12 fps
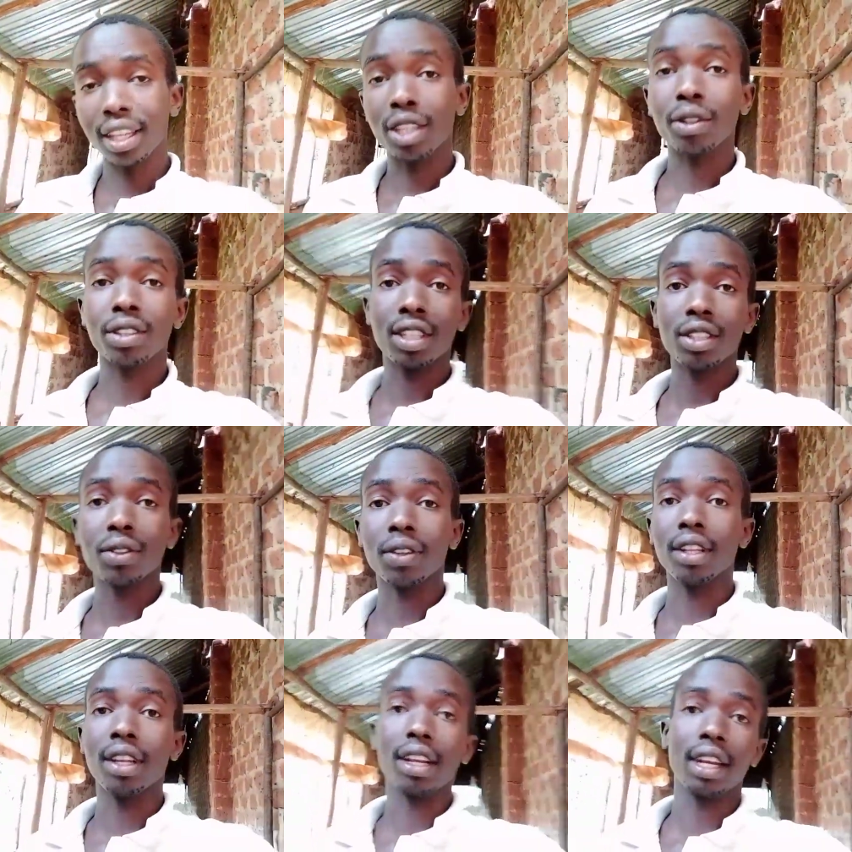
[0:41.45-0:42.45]
it was
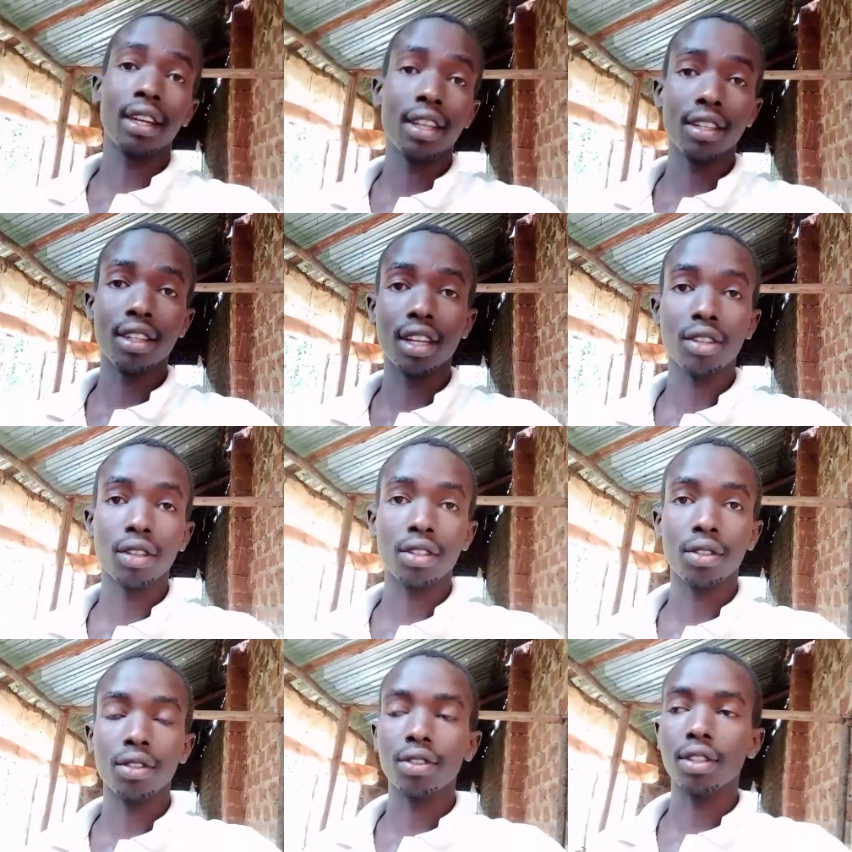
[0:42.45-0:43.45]
actually the net that I
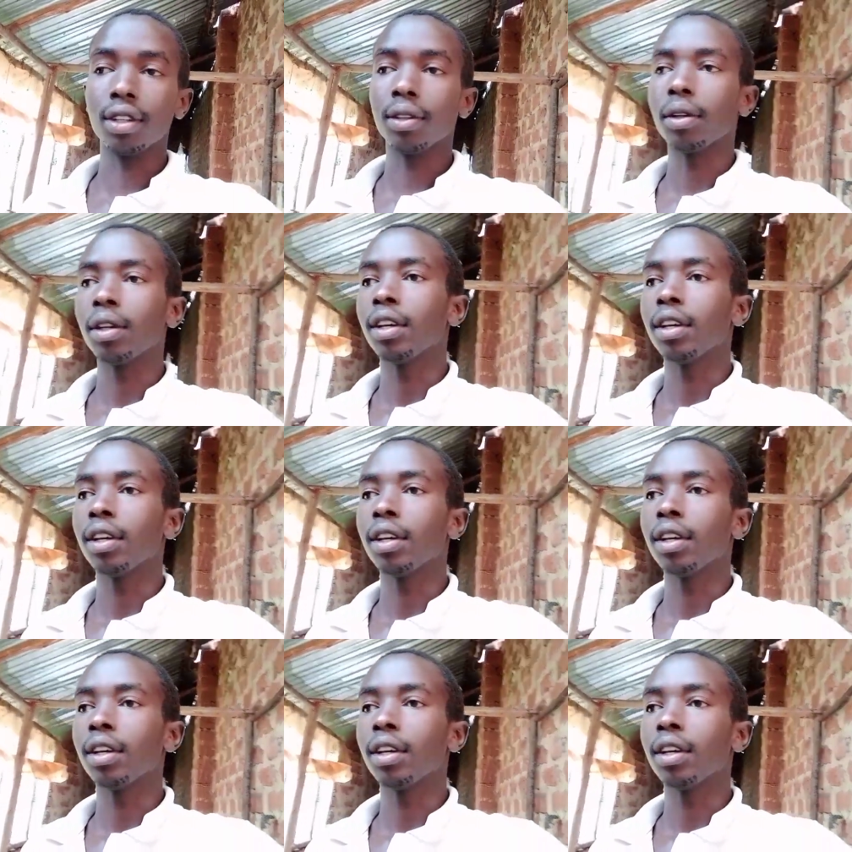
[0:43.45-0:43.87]
was using.